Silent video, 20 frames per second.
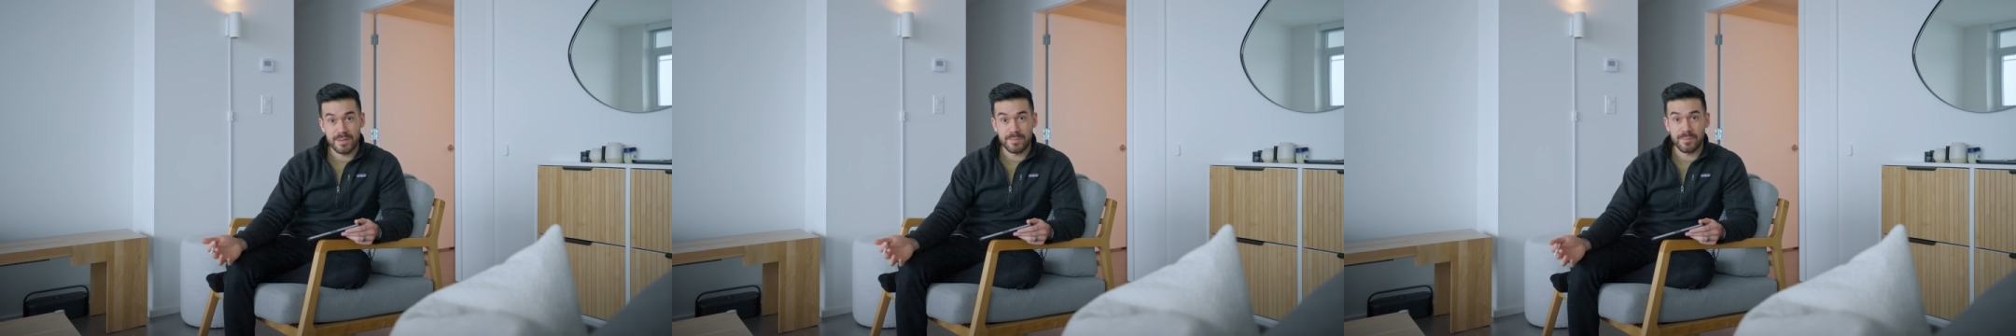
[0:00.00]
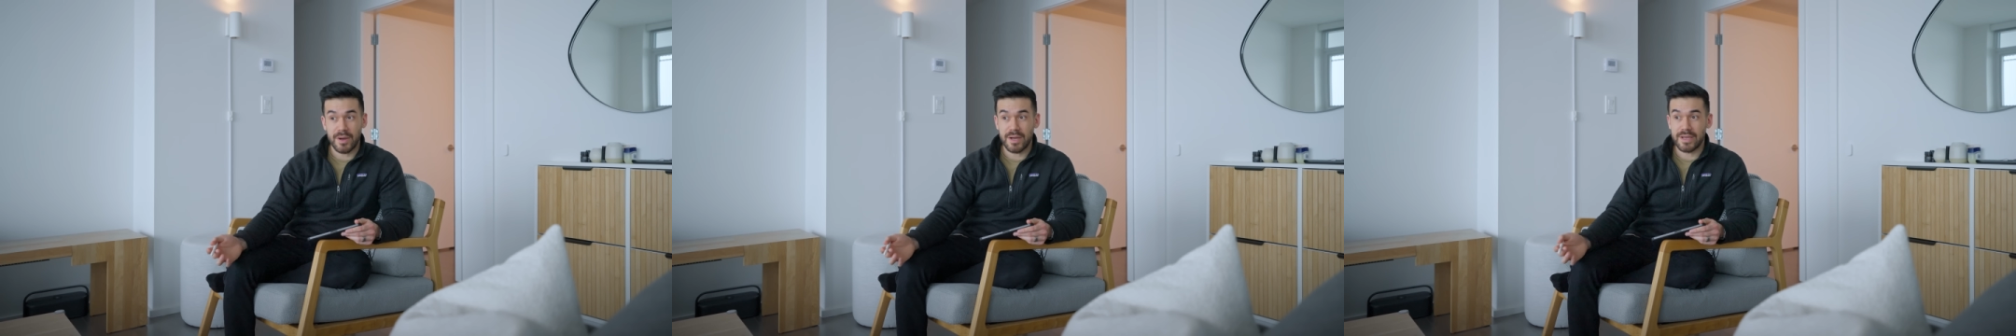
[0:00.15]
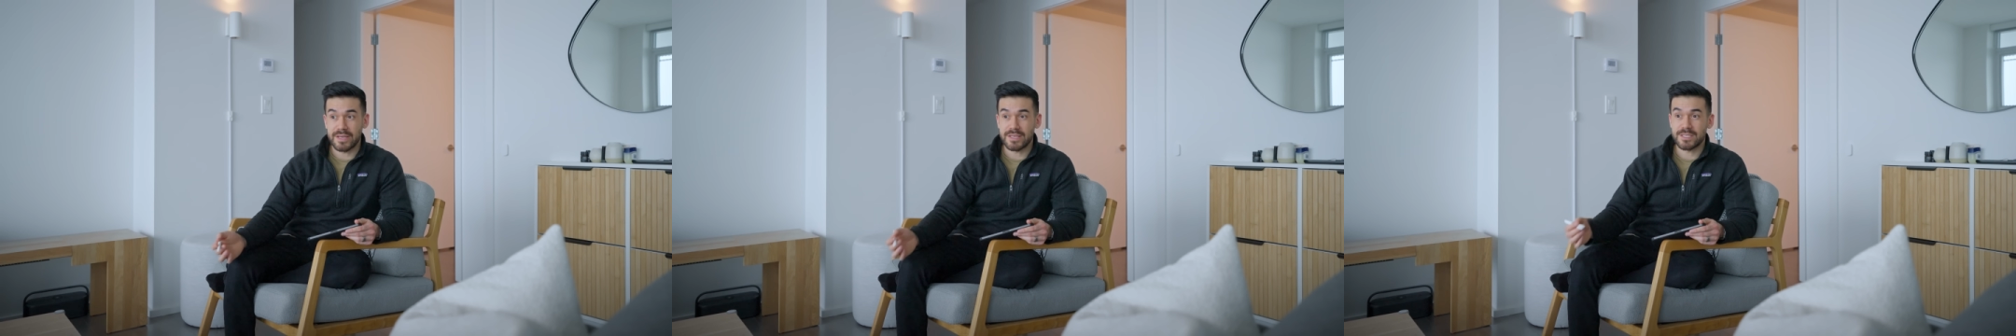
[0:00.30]

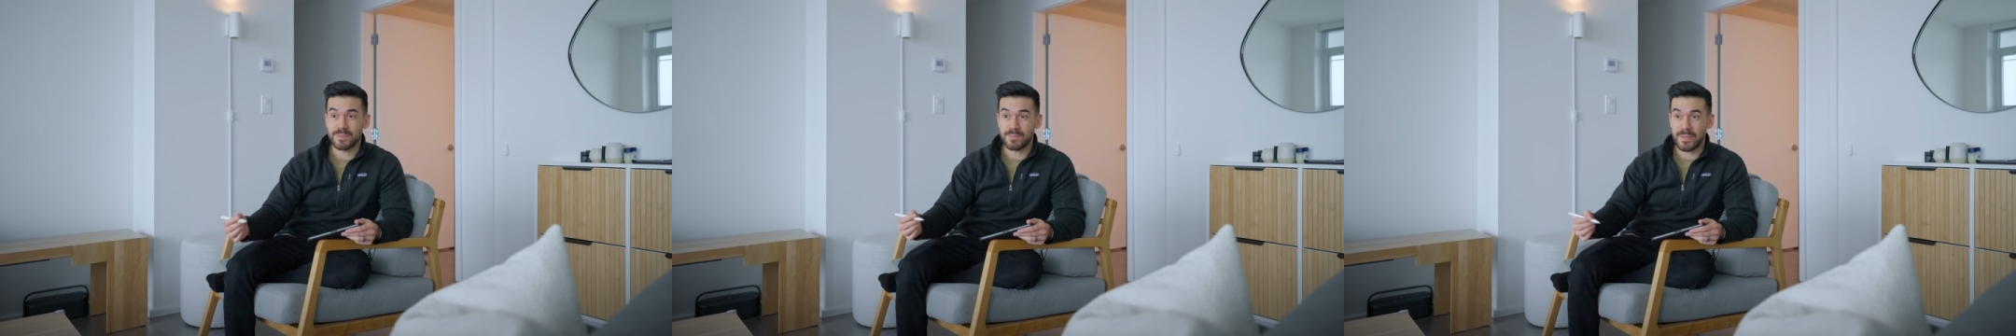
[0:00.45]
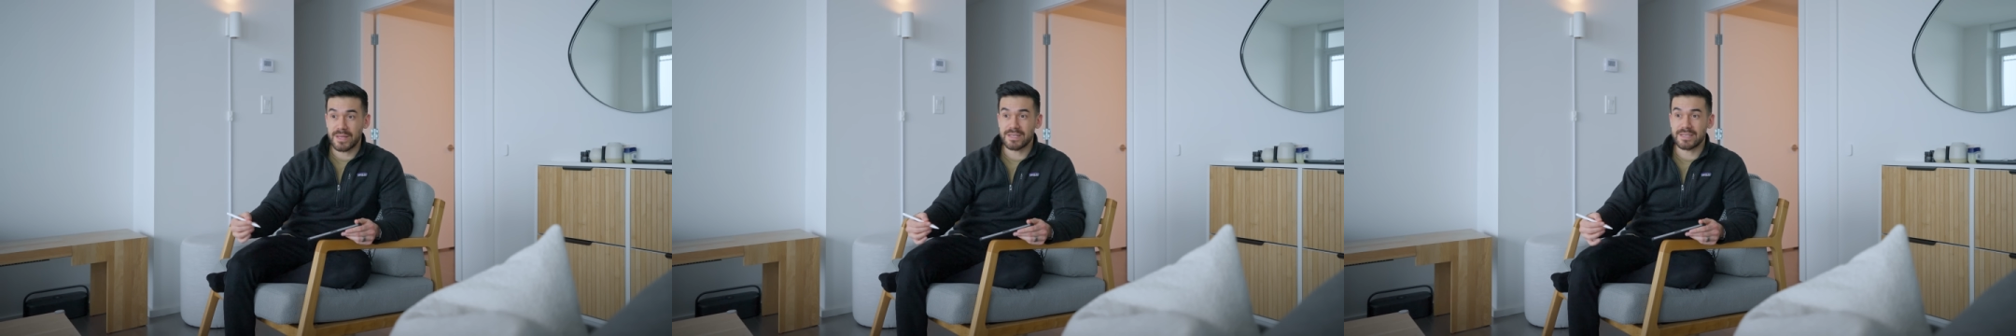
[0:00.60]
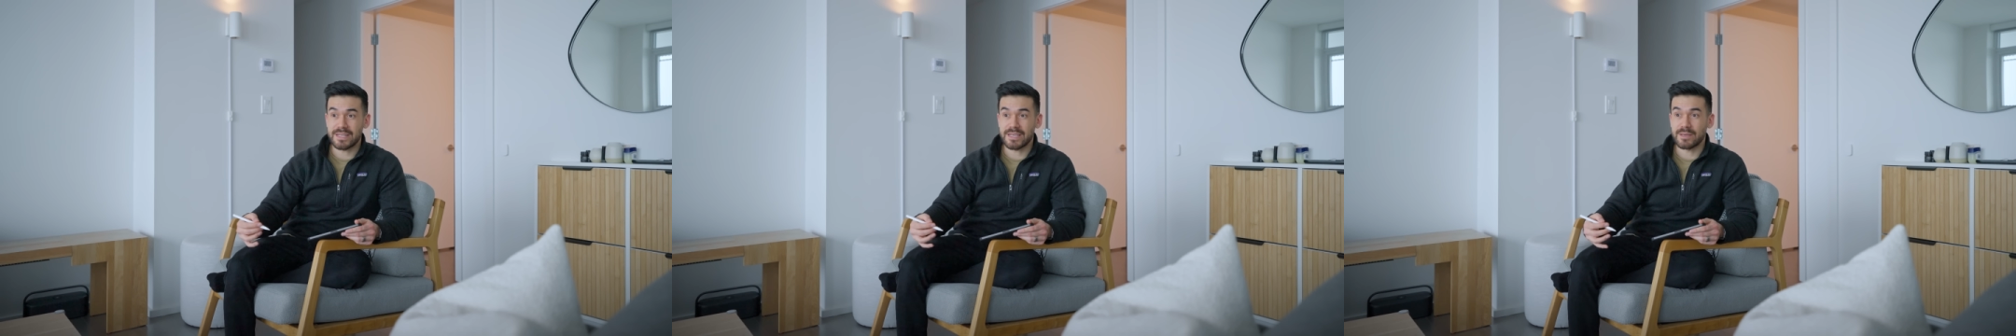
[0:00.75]
by
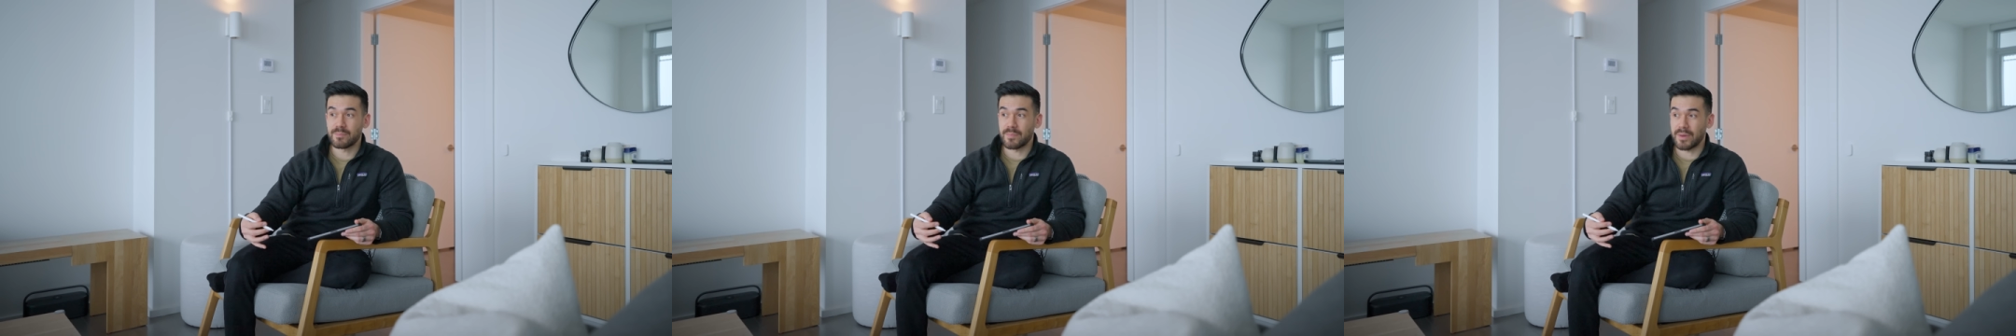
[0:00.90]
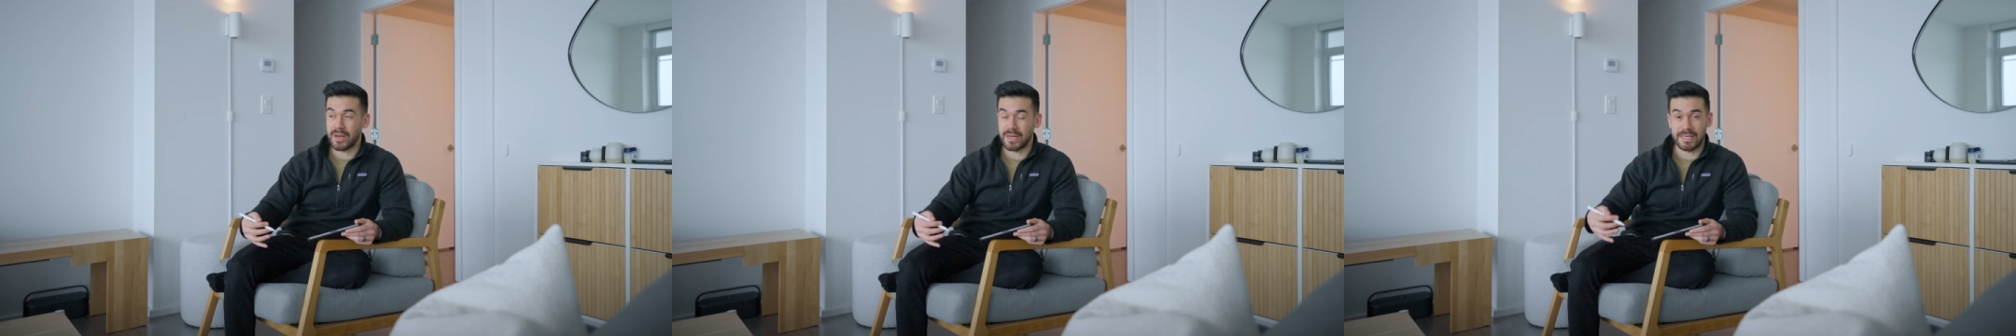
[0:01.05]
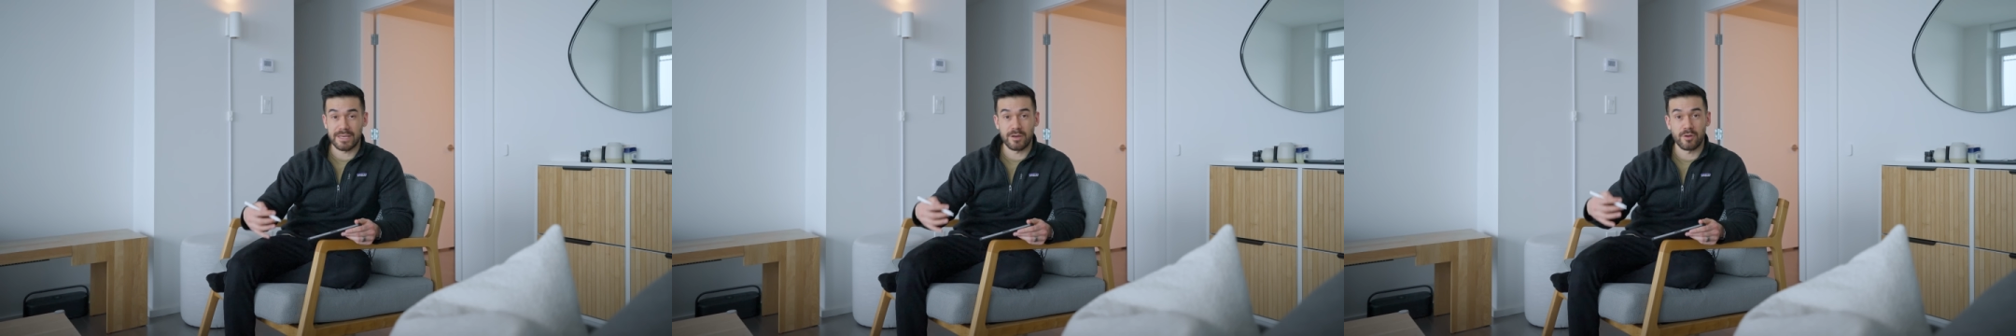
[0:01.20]
spending
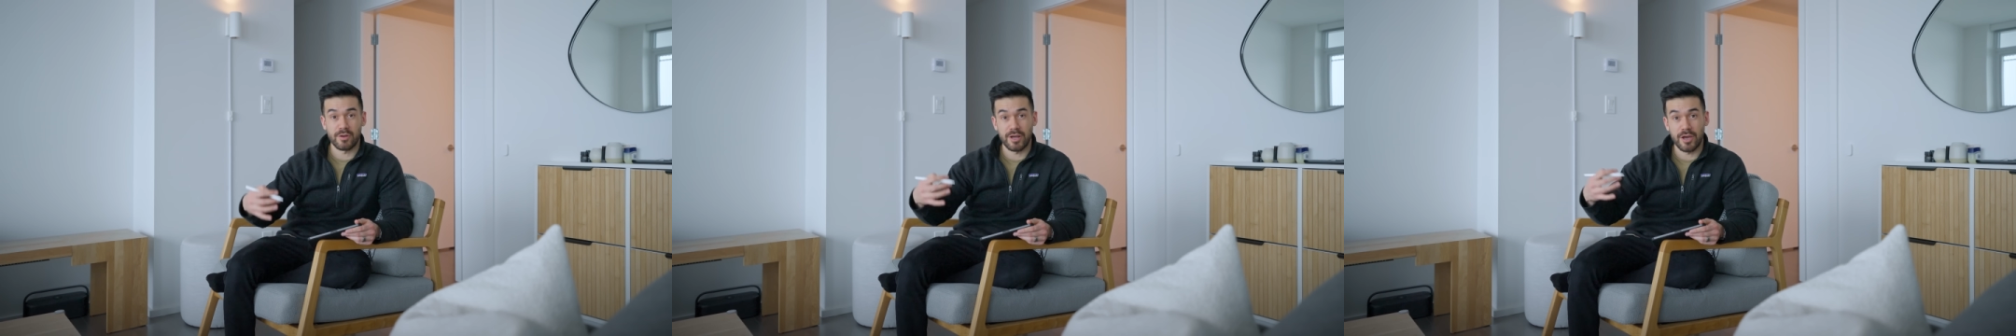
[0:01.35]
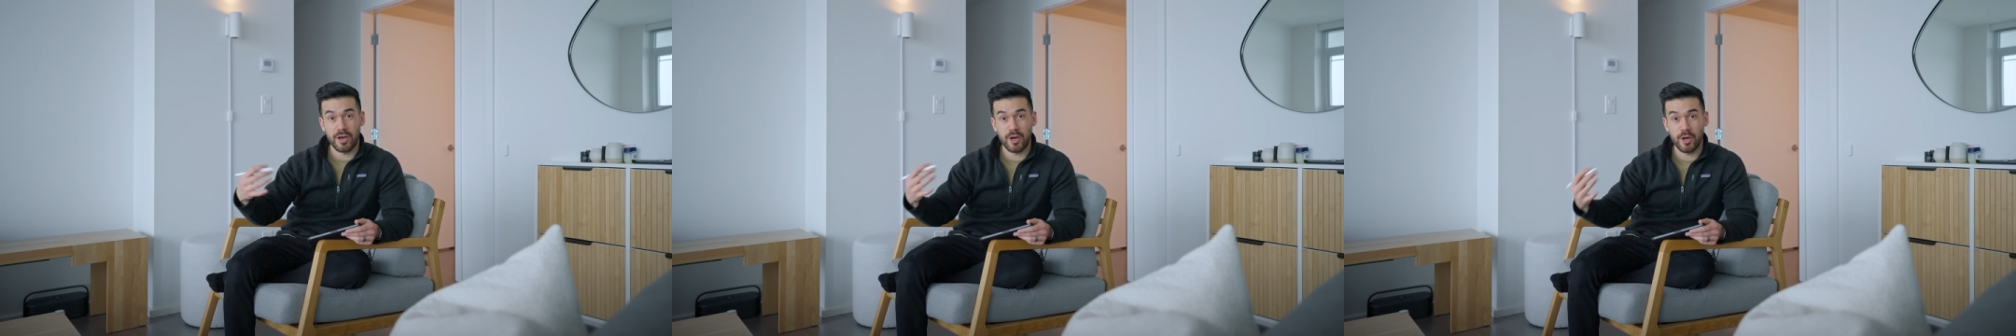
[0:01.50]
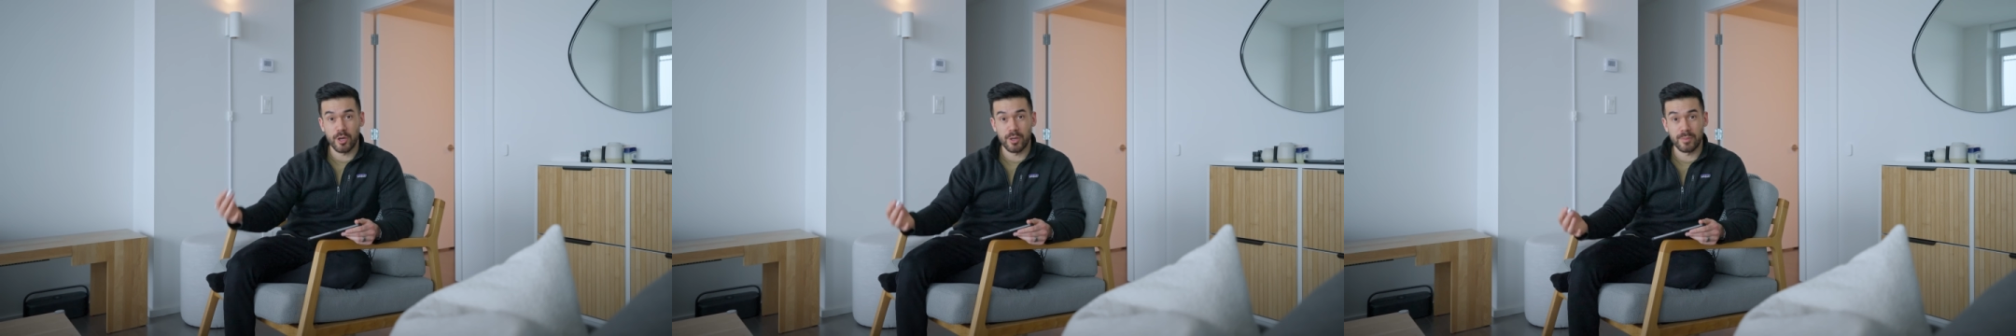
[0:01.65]
money on a
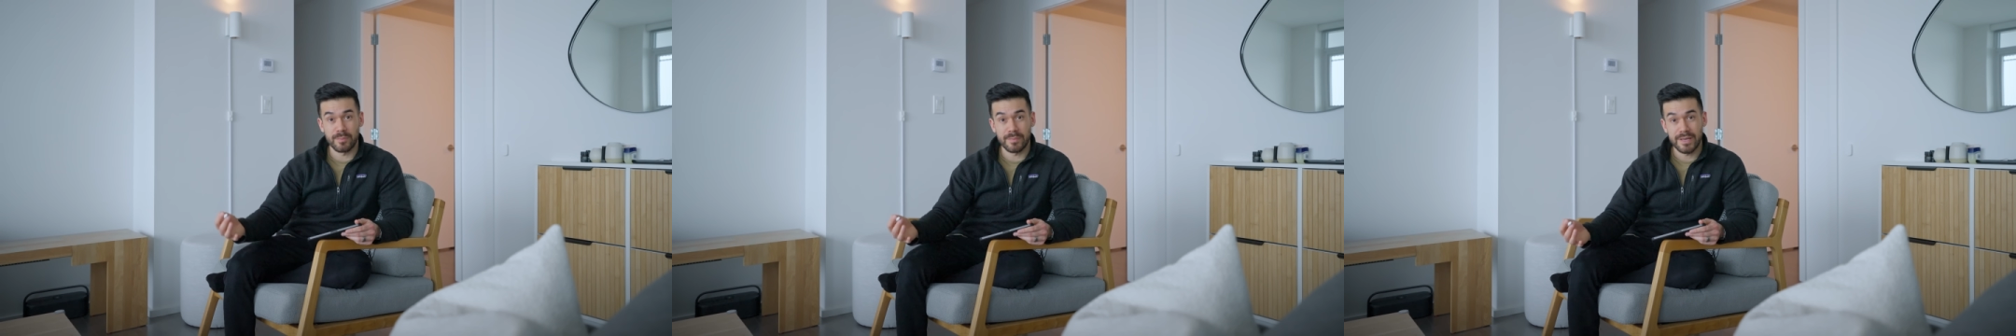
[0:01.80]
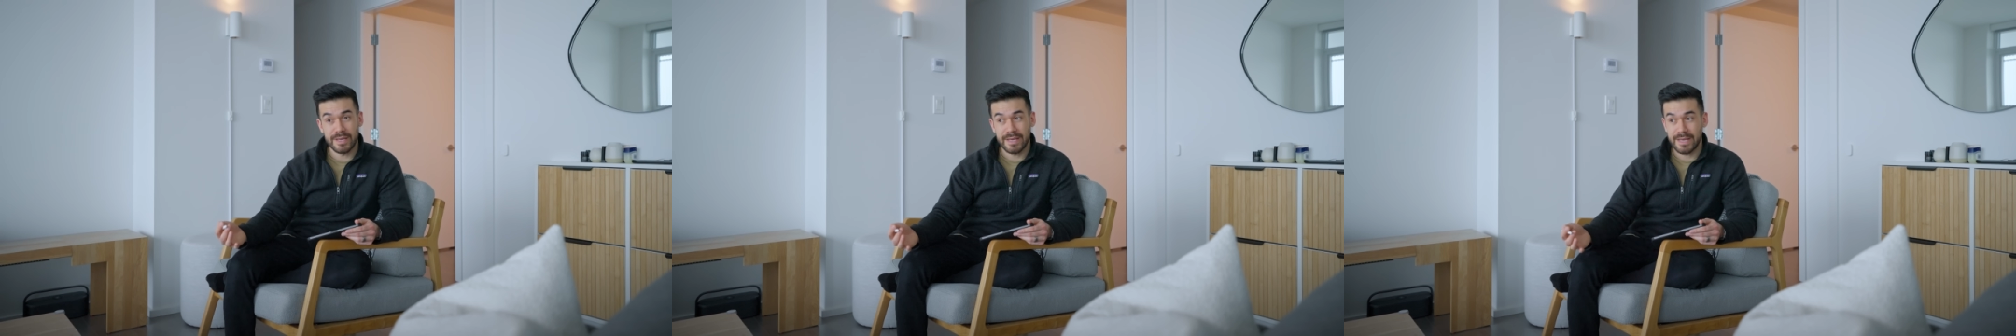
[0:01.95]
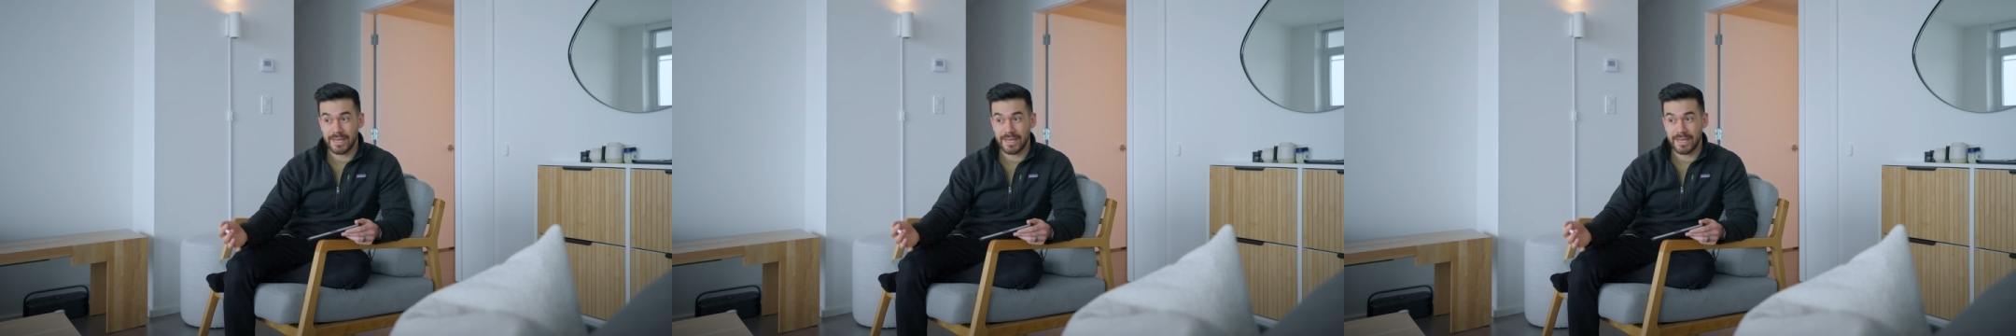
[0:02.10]
home,